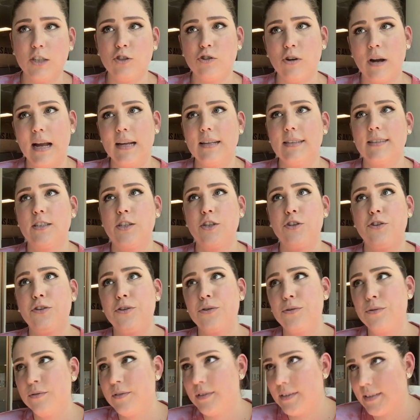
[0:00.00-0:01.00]
tries to
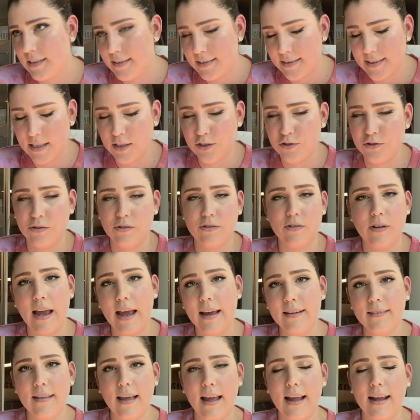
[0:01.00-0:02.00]
use sensational
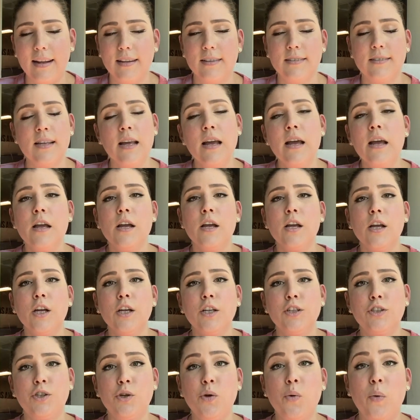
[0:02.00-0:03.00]
headlines
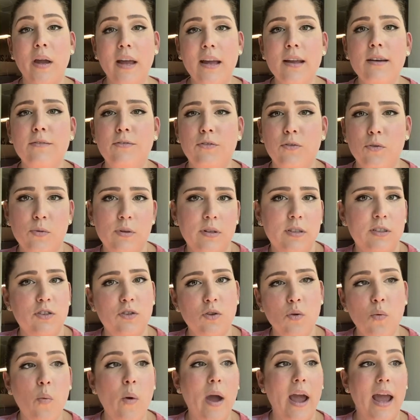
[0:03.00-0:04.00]
to influence
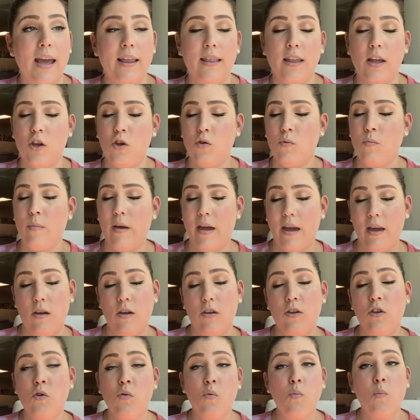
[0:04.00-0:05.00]
the way that you may, you